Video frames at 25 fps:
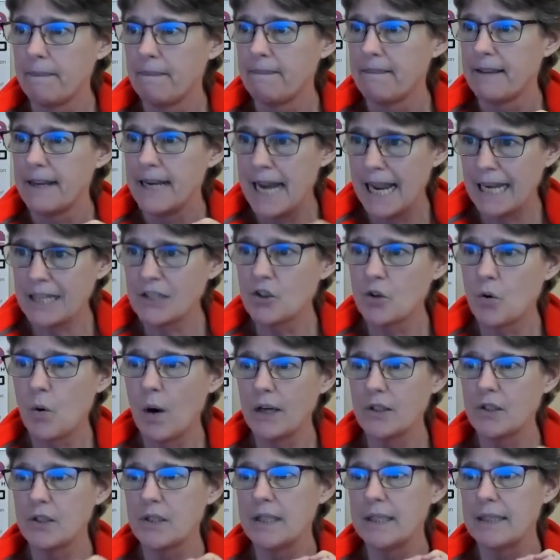the next
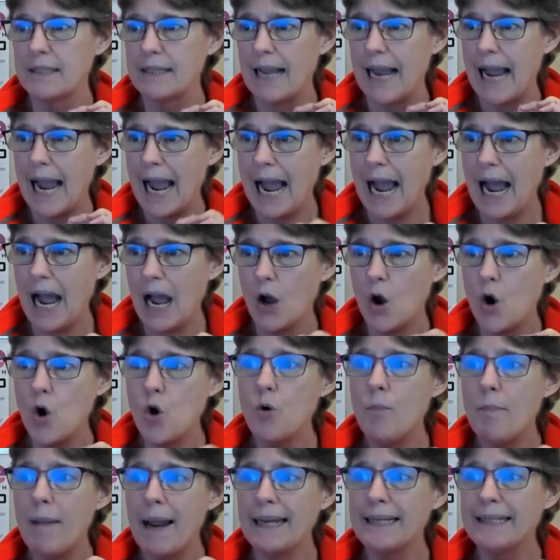question is,
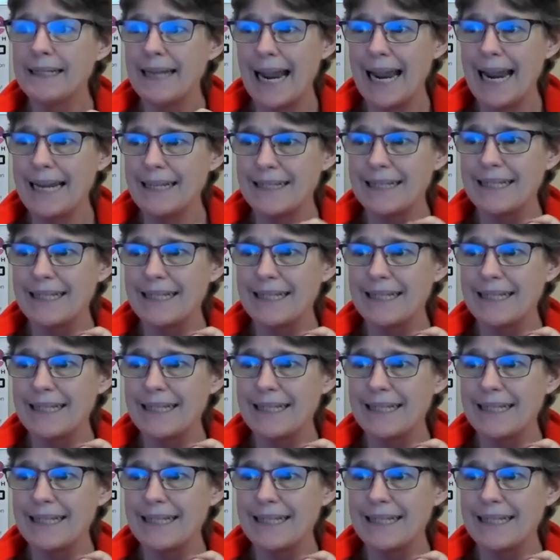who maintains